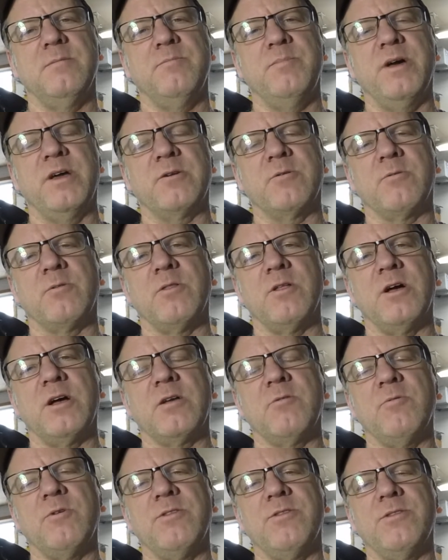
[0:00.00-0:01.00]
better
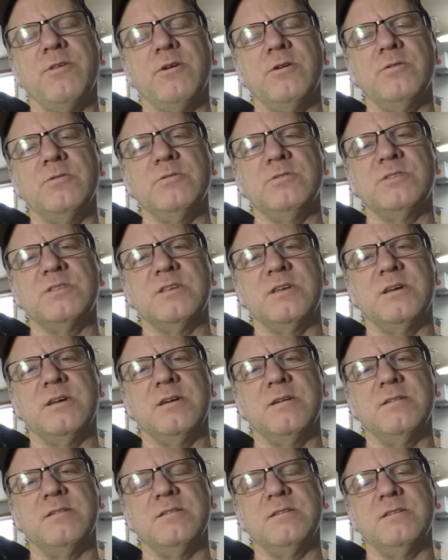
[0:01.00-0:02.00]
luck with those
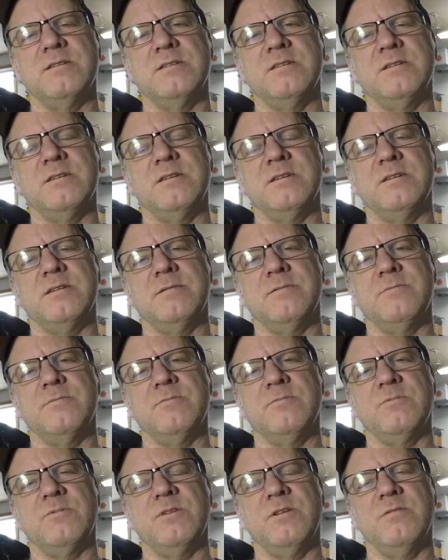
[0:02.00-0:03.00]

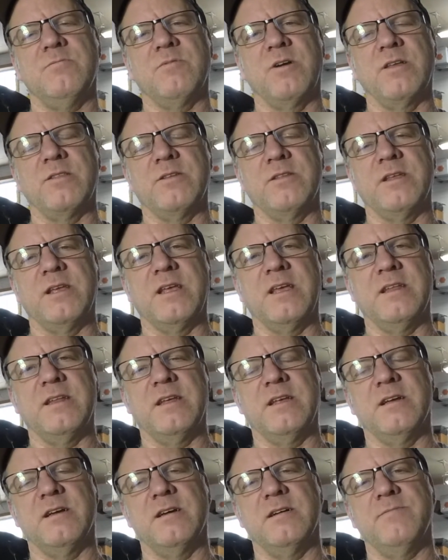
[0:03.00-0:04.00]
rather than
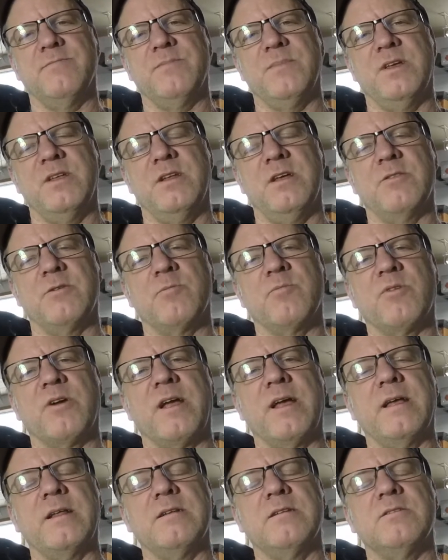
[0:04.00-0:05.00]
getting another
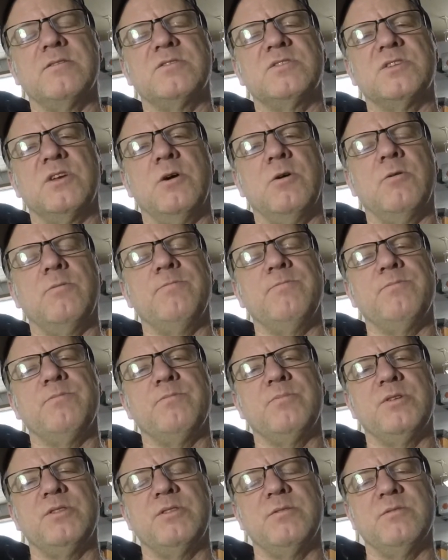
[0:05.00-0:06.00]
brand. So
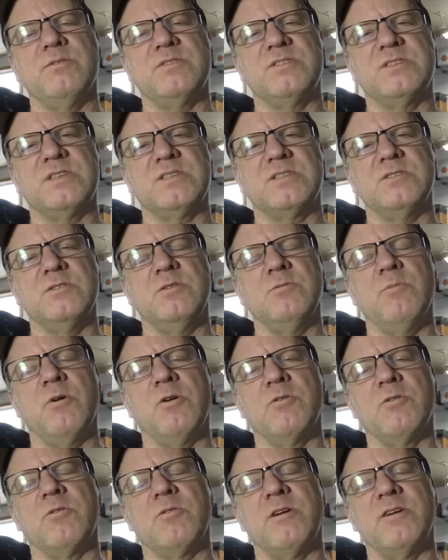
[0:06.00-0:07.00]
put the 6 new
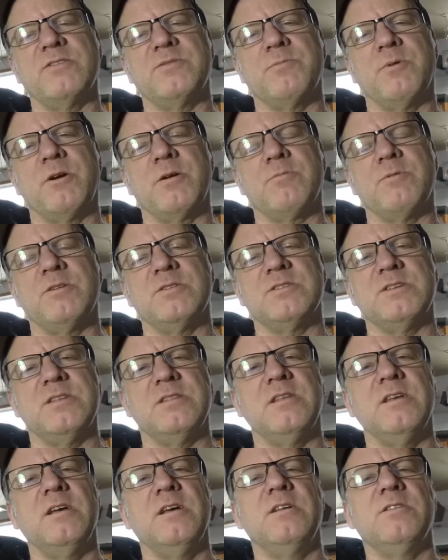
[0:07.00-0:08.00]
Motorcraft spark plugs
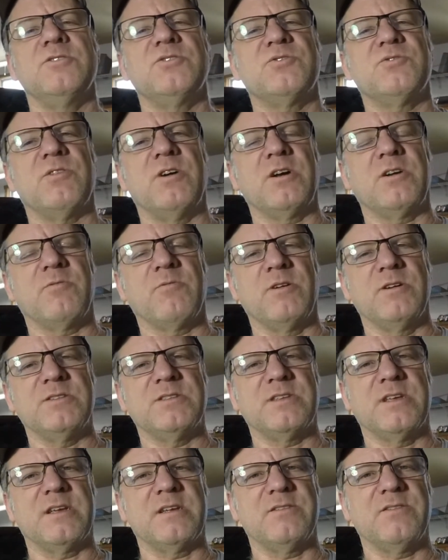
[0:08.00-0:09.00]
in. The truck
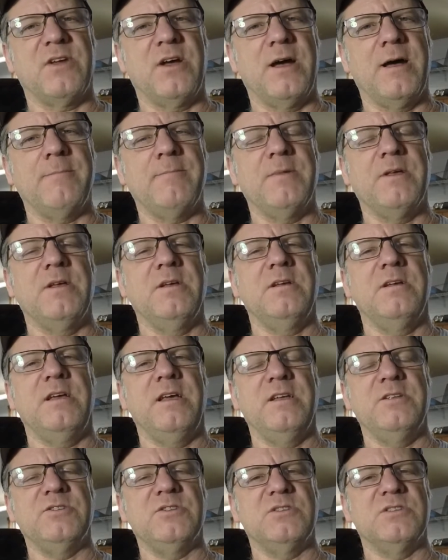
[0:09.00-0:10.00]
runs like a top.
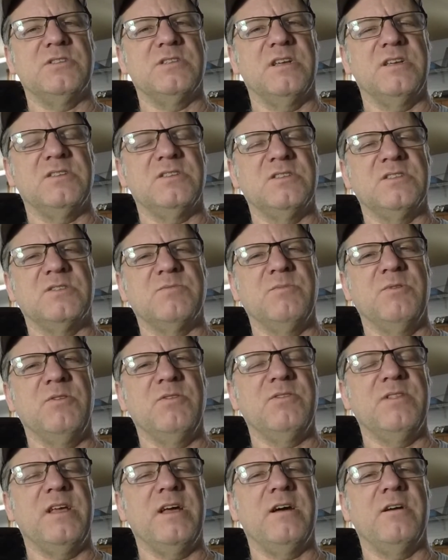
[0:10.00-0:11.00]
Engine's nice and
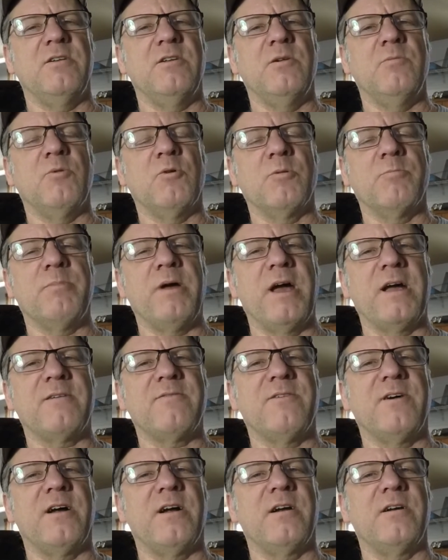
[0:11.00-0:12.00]
smooth now, no more
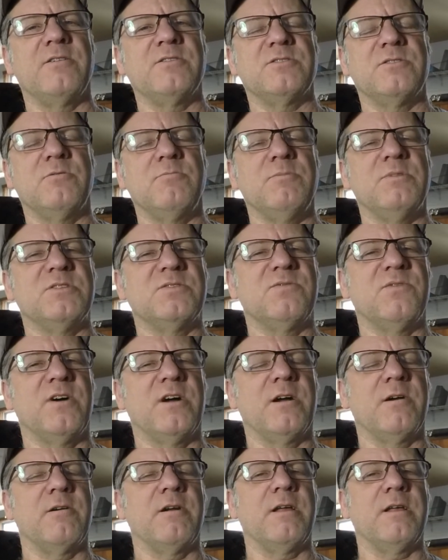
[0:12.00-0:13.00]
backfires, no
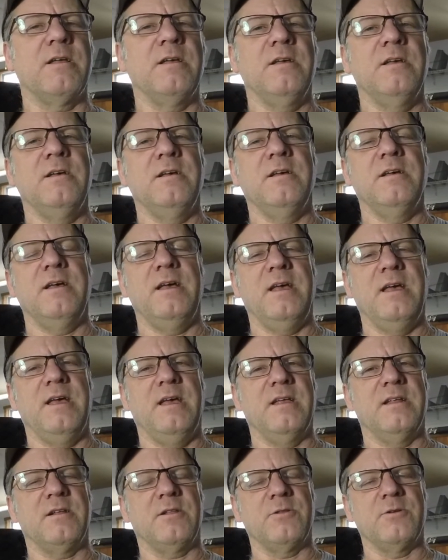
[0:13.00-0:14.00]
misfiring,
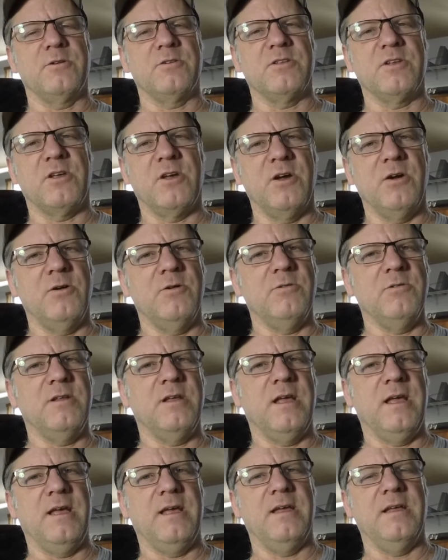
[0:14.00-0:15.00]
and cleared the
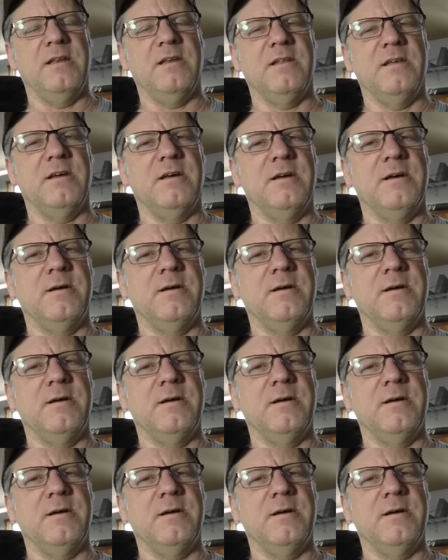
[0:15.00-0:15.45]
code. And